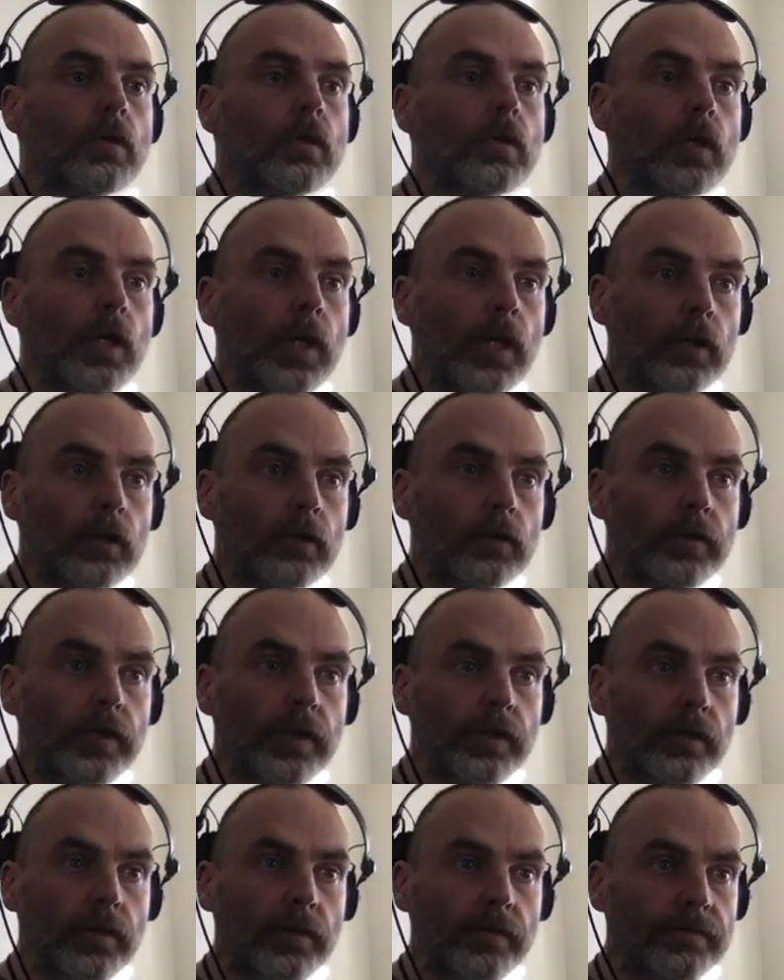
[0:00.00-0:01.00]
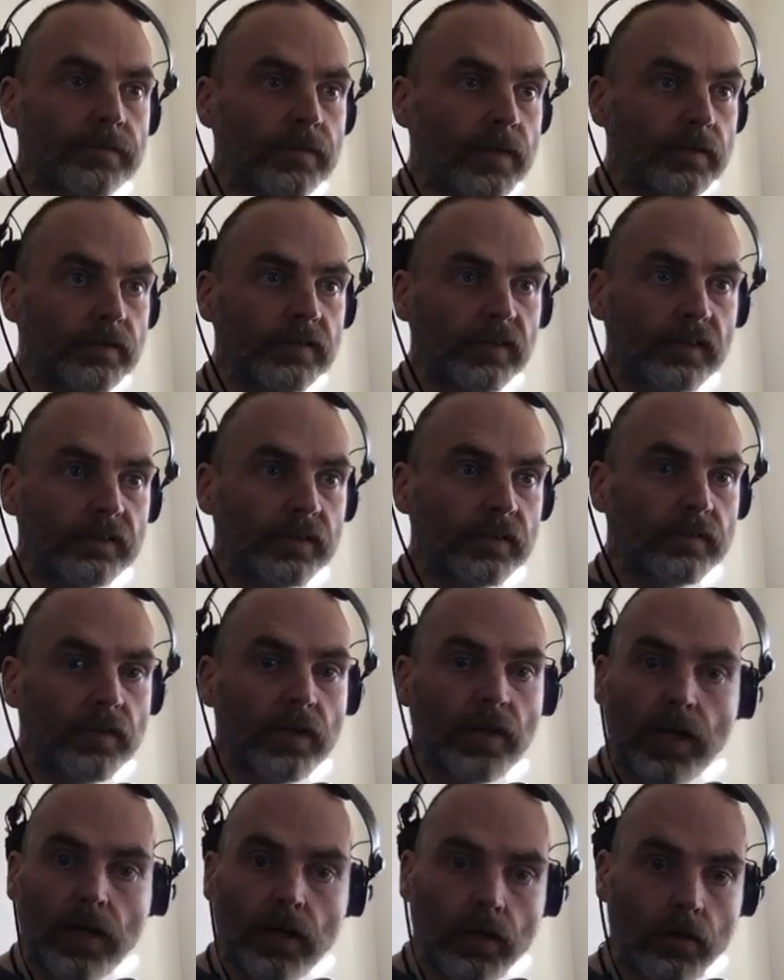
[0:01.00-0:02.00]
including like 5, 6, 7,
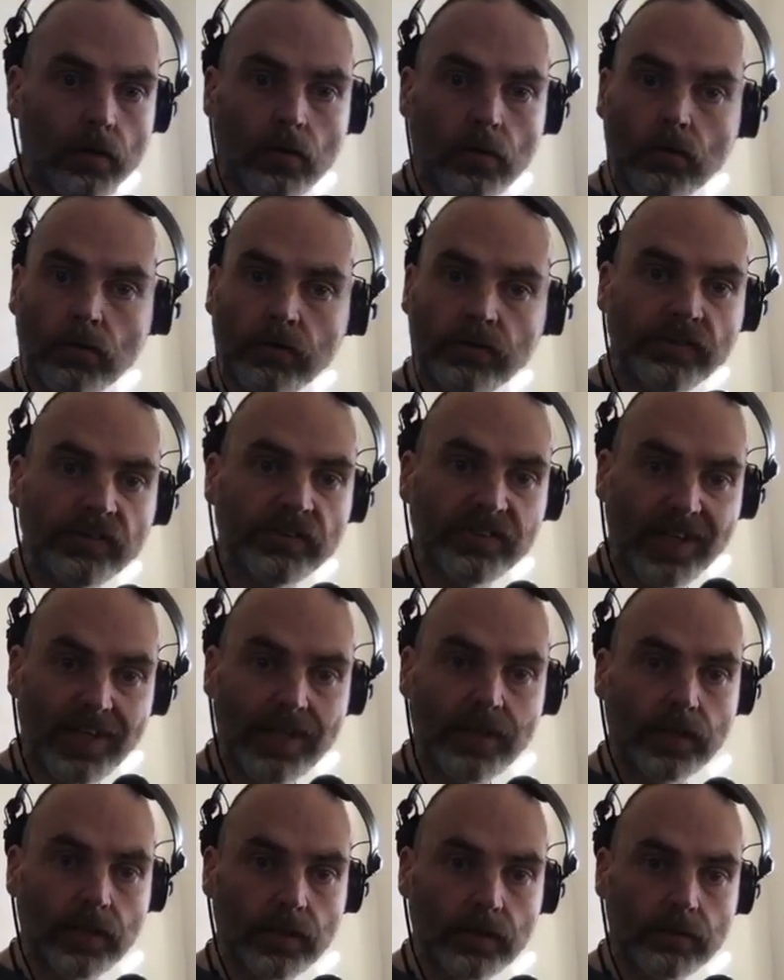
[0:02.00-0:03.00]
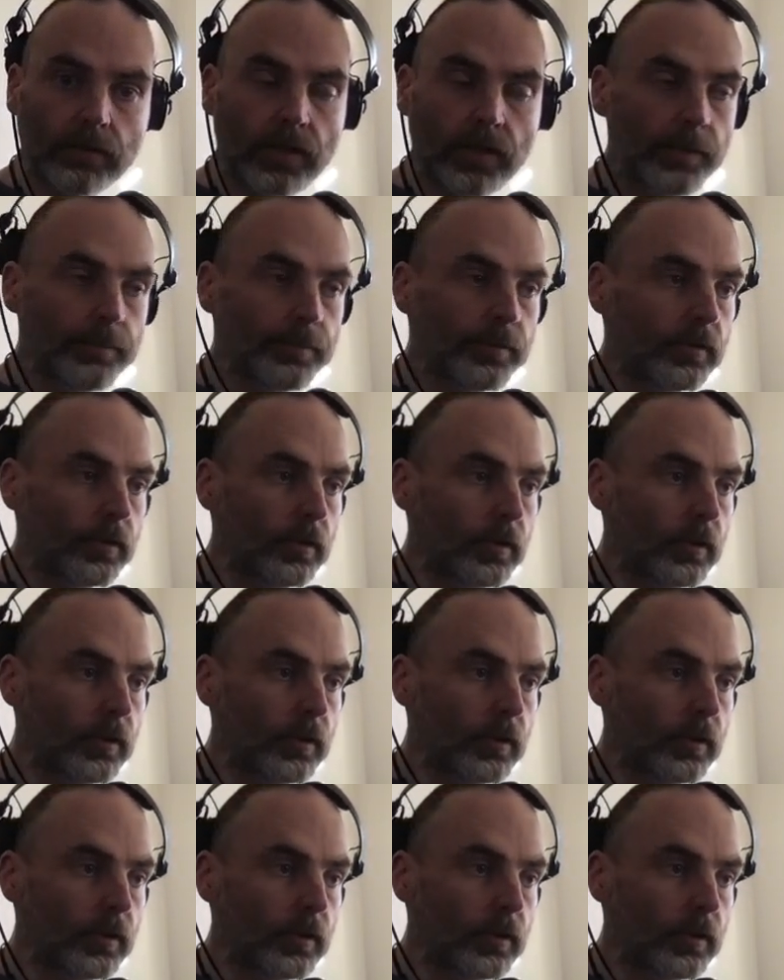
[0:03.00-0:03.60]
and 8, are all silent, absolutely